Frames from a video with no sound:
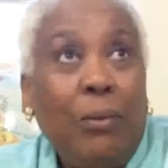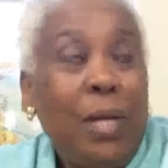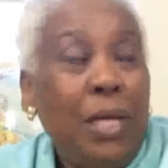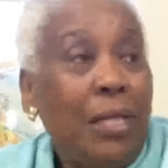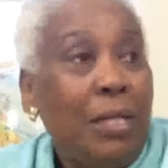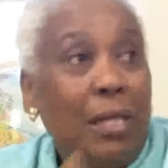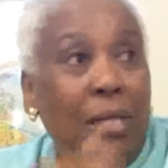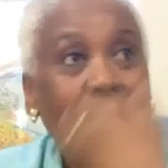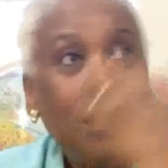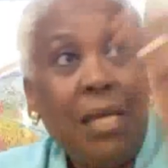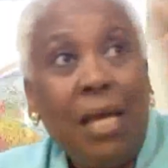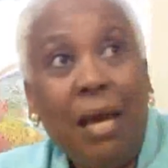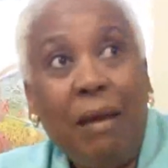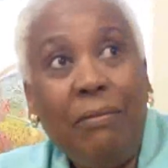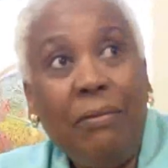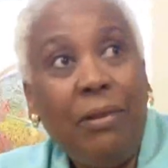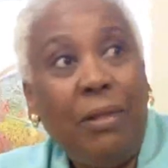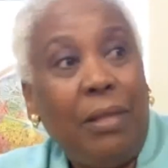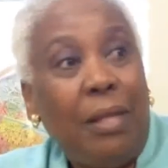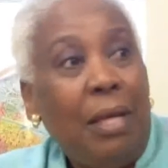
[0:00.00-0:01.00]
We could see
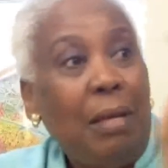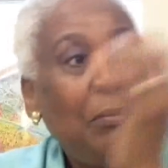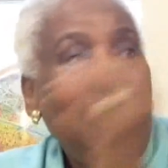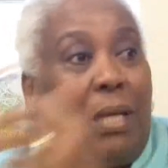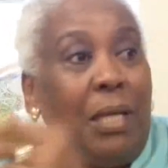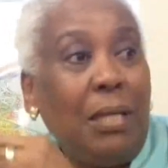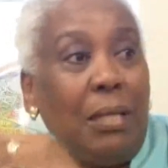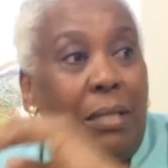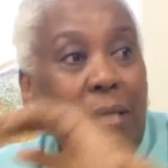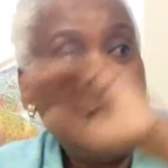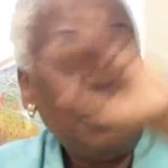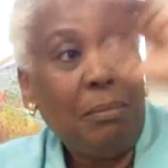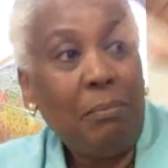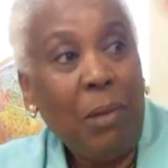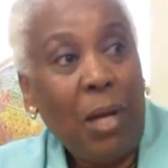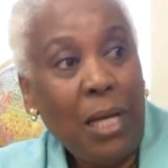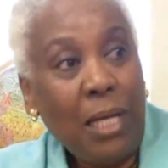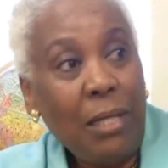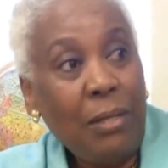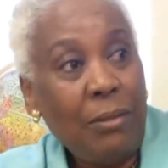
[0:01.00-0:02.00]
everything because
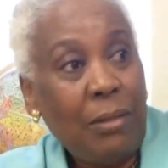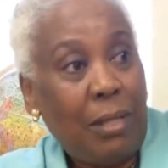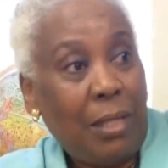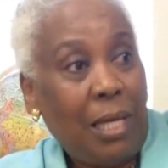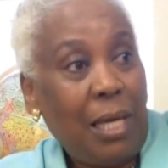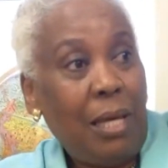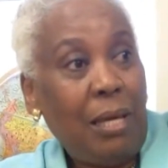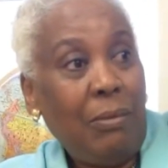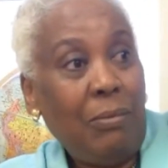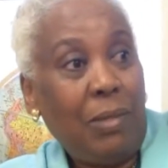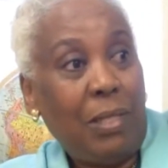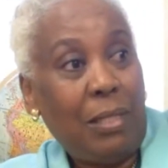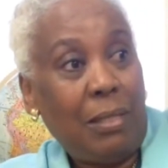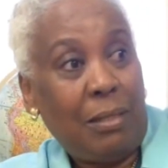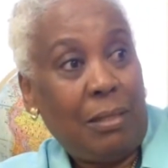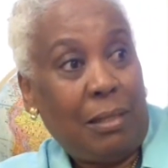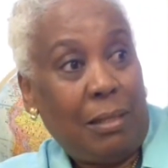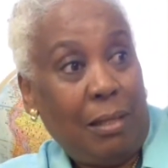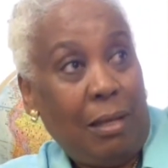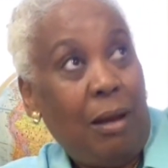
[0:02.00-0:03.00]
Martin Luther King
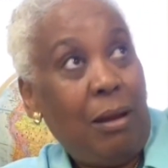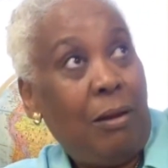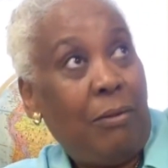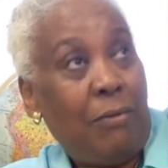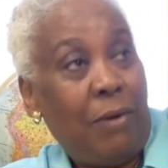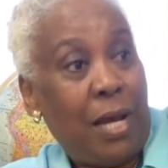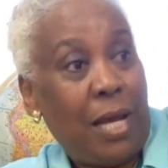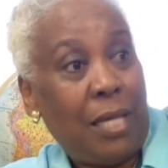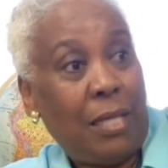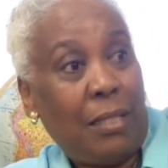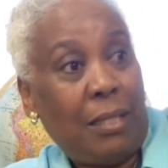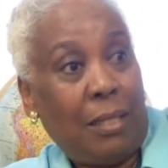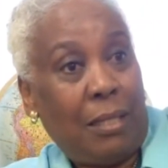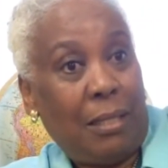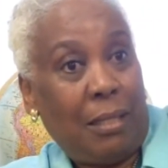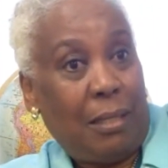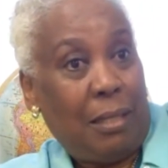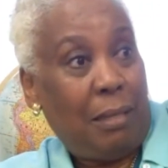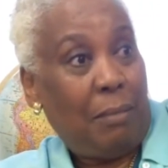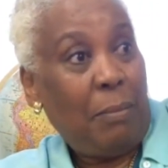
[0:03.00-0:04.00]
was on a
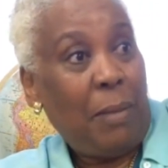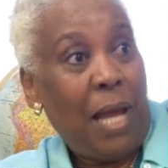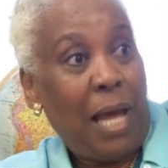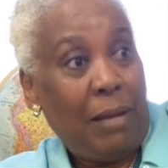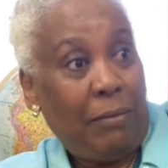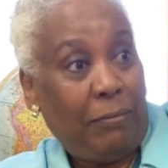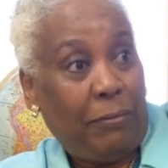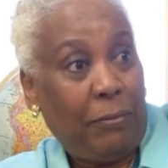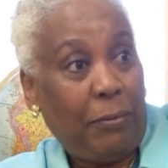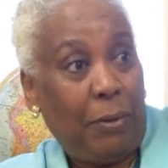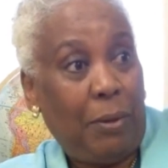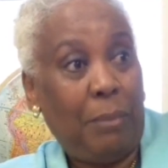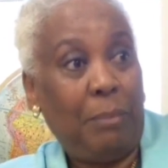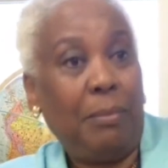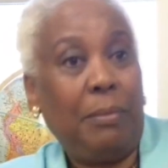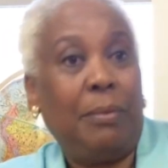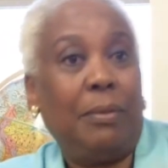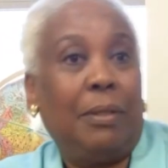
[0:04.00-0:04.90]
raised platform.